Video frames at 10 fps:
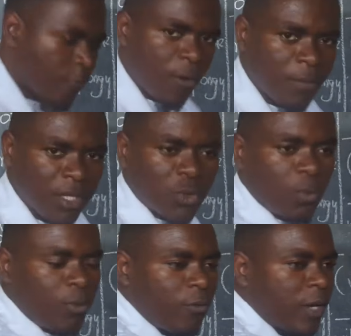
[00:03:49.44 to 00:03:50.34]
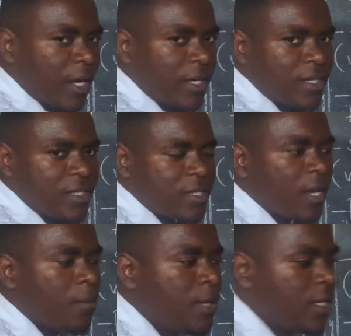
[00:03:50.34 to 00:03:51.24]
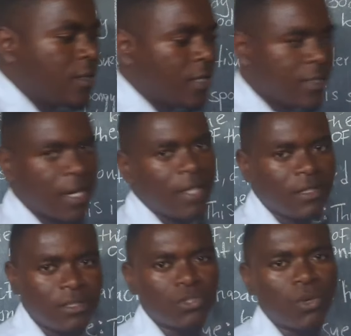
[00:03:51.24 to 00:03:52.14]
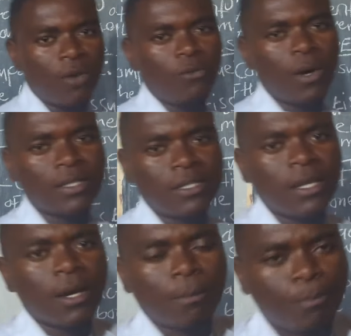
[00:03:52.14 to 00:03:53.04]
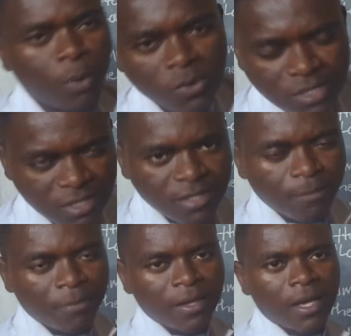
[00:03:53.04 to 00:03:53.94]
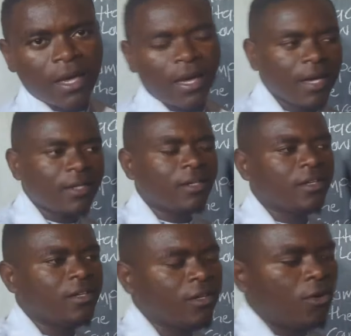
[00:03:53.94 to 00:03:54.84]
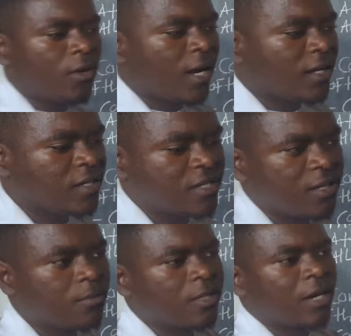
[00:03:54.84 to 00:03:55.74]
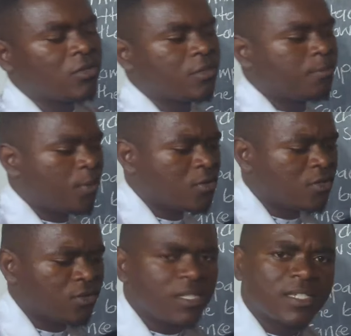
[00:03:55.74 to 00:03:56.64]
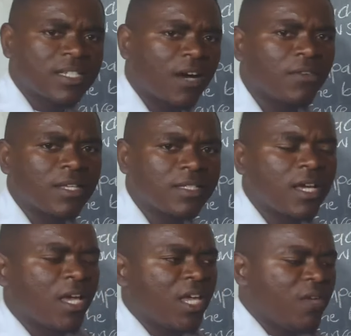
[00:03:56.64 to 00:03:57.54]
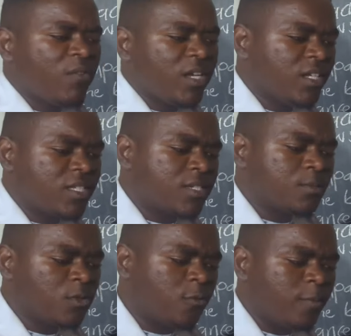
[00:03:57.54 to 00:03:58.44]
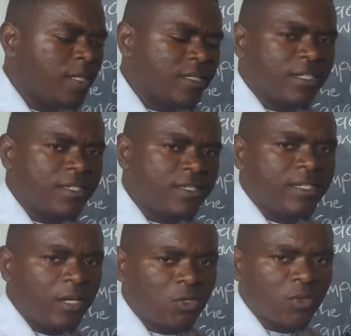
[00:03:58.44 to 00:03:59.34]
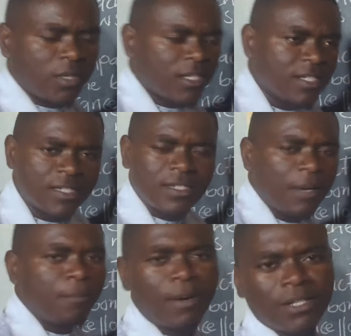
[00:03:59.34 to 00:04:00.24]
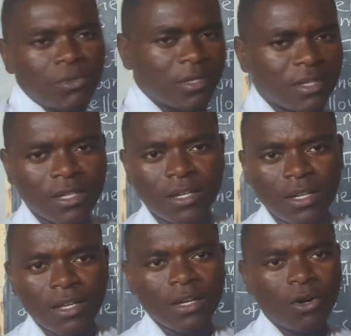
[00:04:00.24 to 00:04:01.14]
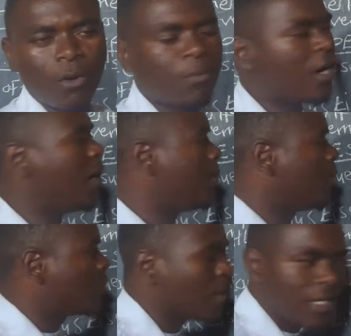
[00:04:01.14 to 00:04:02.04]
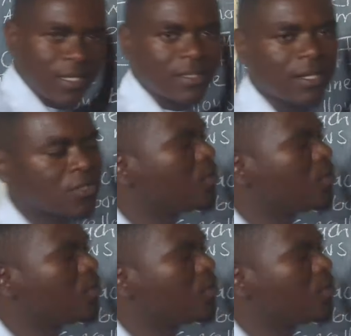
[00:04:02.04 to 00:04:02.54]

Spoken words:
for me to move like this, meaning that I need to have what? Bones. Any organism without bones, you discover that even its movement is dealt with, is tempered with. Hope you're able to understand.